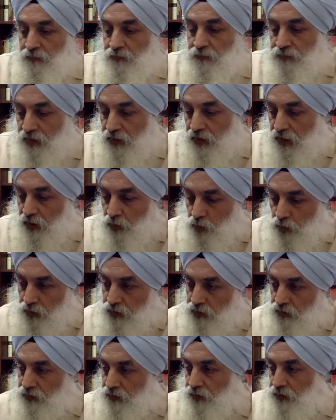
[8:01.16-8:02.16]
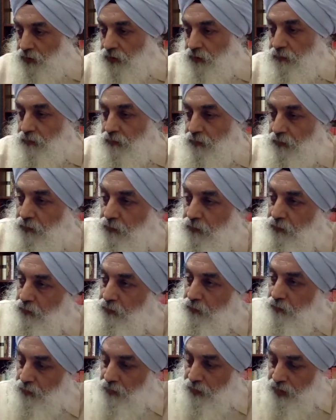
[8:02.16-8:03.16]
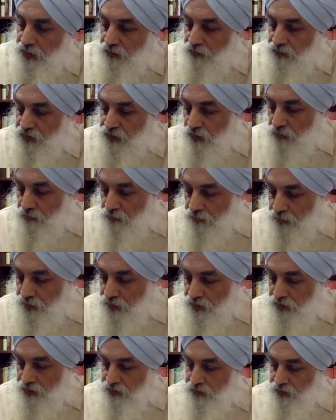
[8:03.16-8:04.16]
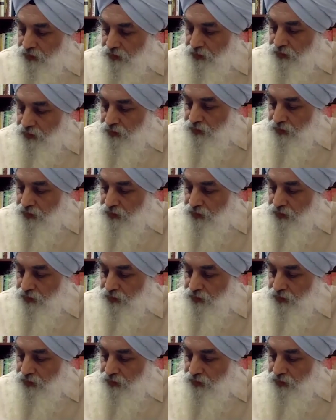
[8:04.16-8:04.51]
could uh, give some figures here.